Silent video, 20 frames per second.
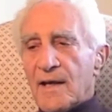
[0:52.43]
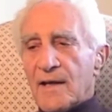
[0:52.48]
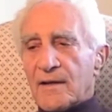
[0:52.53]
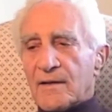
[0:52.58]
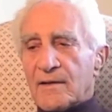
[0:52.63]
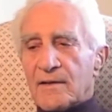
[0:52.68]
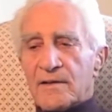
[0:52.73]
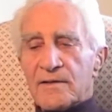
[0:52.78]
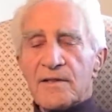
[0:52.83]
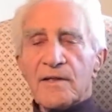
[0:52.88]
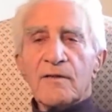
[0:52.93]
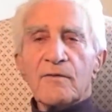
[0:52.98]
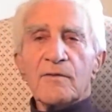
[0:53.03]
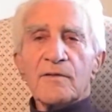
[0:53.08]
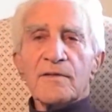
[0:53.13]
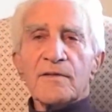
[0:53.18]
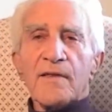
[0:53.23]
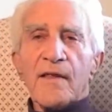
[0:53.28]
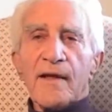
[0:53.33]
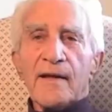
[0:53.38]
Because he
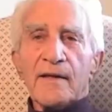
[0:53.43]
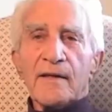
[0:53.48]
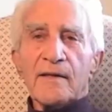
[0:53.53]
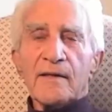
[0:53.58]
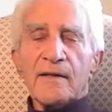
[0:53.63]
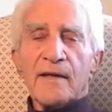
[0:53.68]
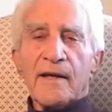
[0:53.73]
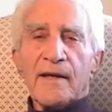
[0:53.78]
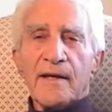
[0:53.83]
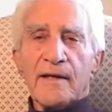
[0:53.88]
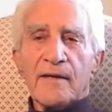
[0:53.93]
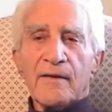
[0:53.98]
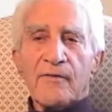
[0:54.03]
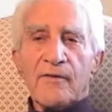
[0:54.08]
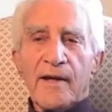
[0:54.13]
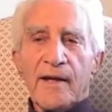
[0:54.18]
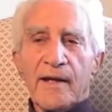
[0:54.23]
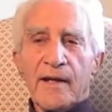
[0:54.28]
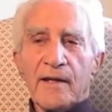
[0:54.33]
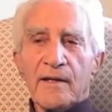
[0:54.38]
was then the head of
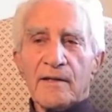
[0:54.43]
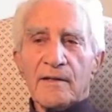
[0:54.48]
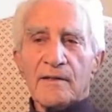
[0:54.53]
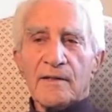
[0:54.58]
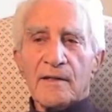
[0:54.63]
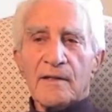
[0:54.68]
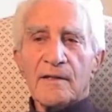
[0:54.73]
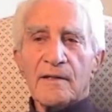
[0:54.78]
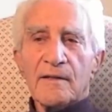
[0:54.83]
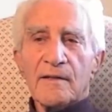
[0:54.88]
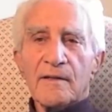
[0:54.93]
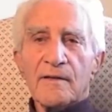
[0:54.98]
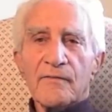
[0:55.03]
A&R.